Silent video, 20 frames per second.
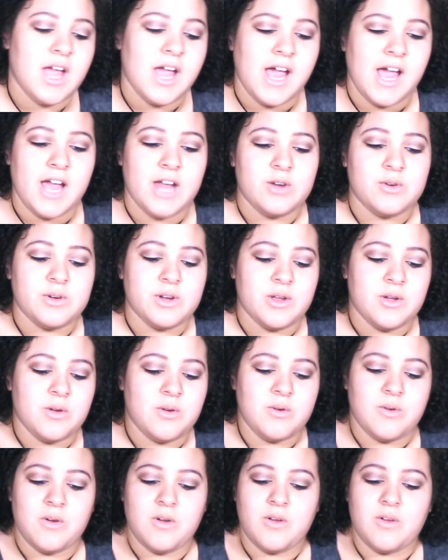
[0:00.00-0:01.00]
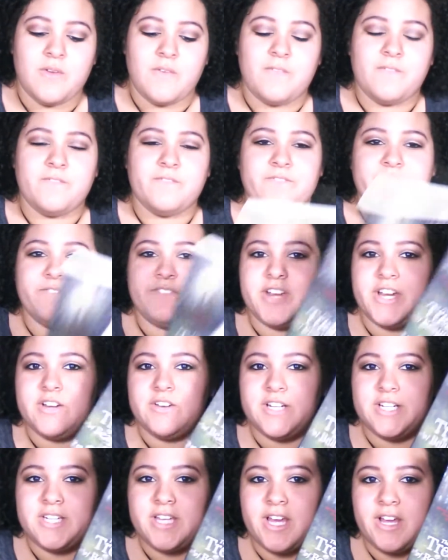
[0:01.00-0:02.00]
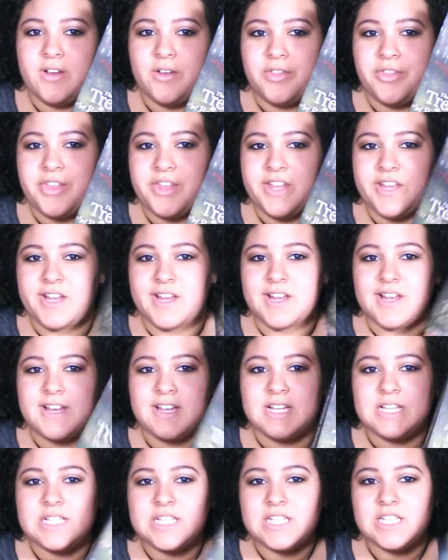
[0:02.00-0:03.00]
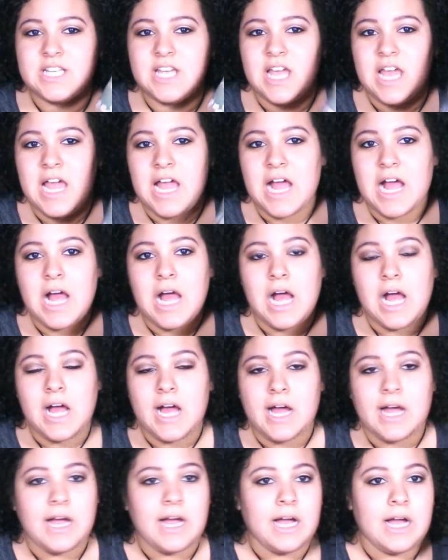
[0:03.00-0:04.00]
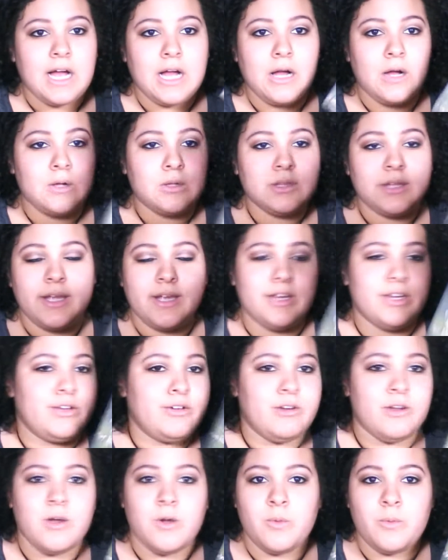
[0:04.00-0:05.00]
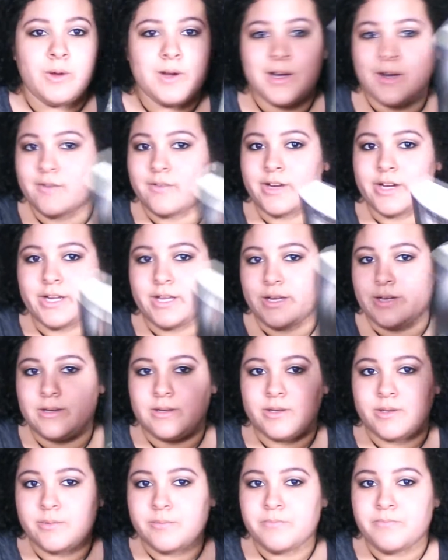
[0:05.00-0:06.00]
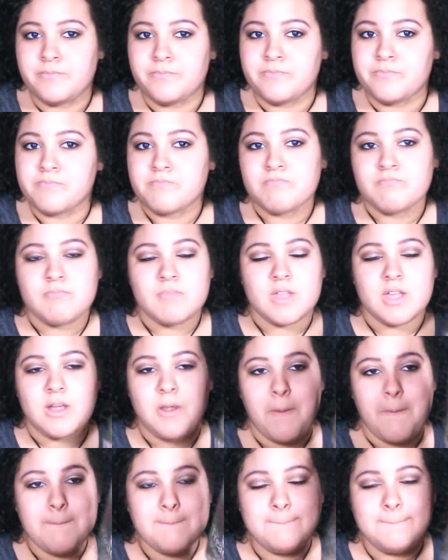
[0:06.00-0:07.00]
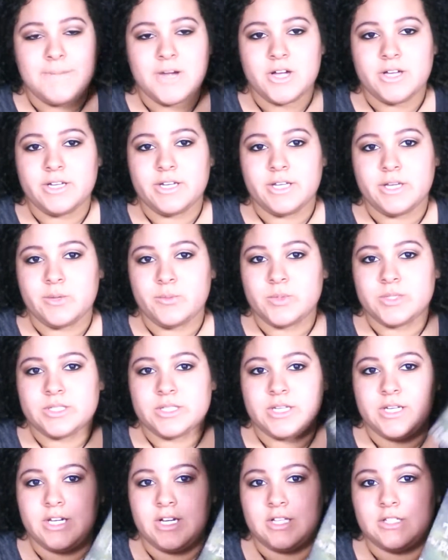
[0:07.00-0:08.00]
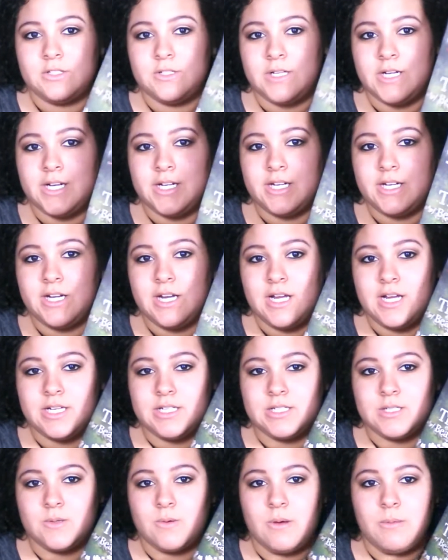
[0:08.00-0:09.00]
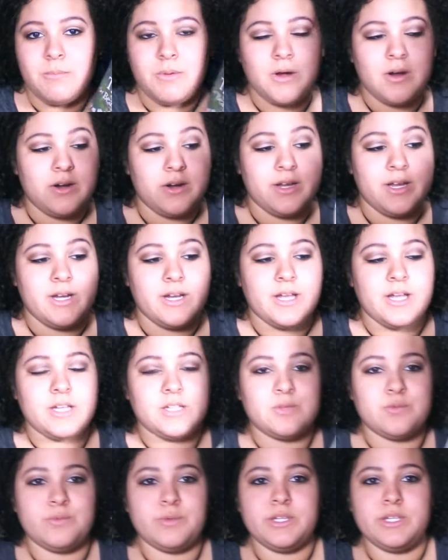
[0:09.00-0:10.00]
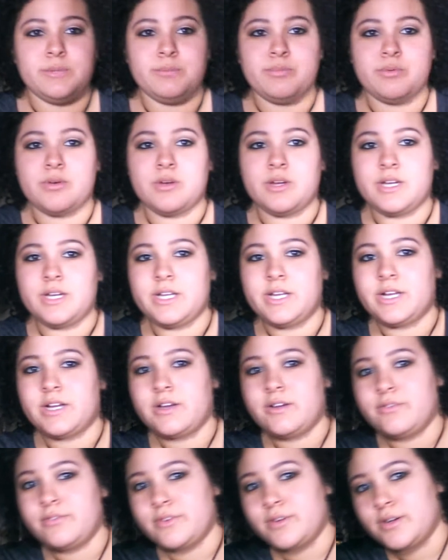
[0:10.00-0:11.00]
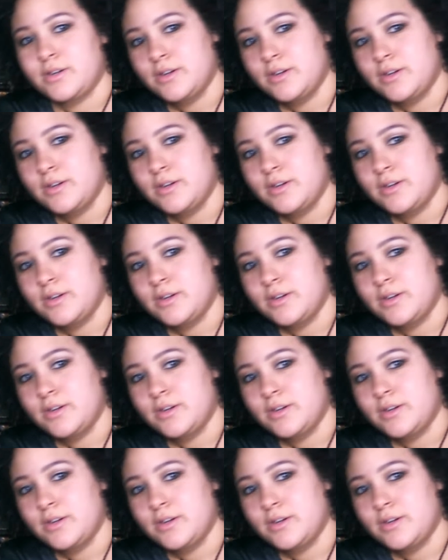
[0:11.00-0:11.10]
I don't know, fairy tale things. I'll let you know when I read it. But it was $1.99, so I bought it, and it has a really pretty cover.